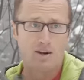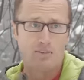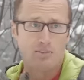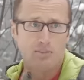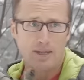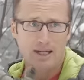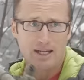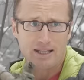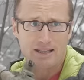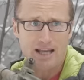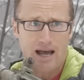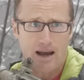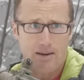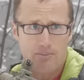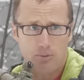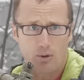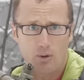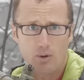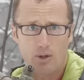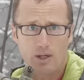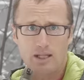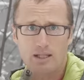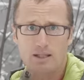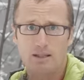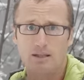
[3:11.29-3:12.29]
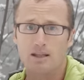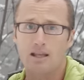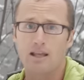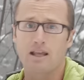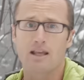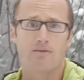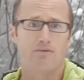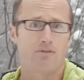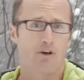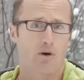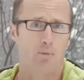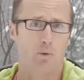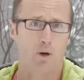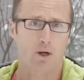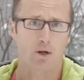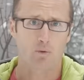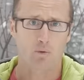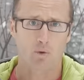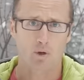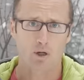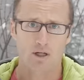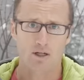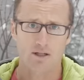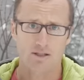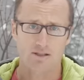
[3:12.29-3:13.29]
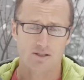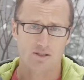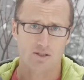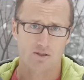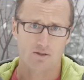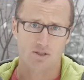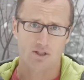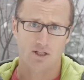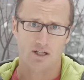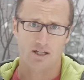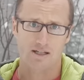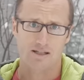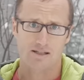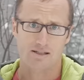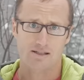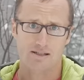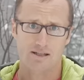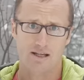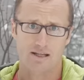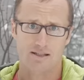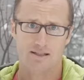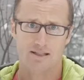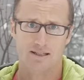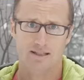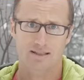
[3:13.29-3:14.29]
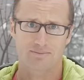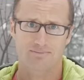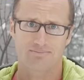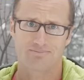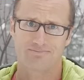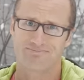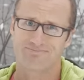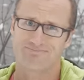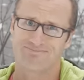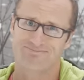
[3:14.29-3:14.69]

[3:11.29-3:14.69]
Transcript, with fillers: But at that point, if I wanna work on searching and assessing,